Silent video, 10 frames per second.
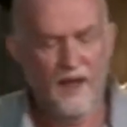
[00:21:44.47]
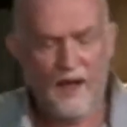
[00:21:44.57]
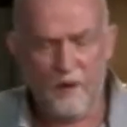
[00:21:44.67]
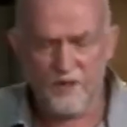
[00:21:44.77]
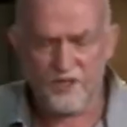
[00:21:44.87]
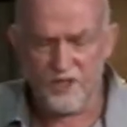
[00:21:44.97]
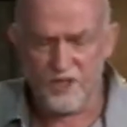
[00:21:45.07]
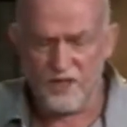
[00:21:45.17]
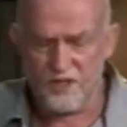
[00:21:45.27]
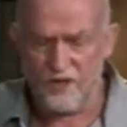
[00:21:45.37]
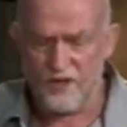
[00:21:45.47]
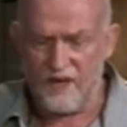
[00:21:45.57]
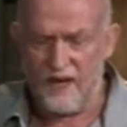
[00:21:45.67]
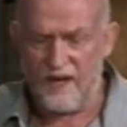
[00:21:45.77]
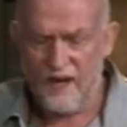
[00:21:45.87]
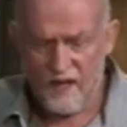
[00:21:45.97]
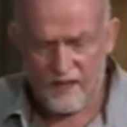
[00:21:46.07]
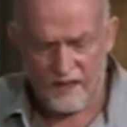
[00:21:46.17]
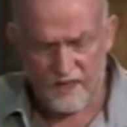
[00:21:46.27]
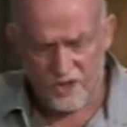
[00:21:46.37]
I want to suggest to you today
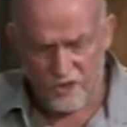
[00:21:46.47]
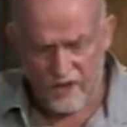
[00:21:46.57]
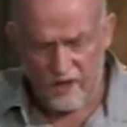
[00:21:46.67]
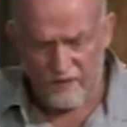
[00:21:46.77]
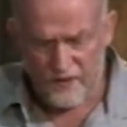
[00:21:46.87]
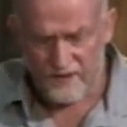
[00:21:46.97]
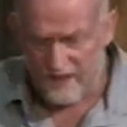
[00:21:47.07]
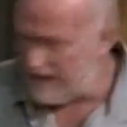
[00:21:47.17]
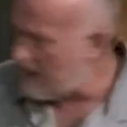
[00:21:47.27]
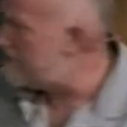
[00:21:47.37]
that this drink offering thing comes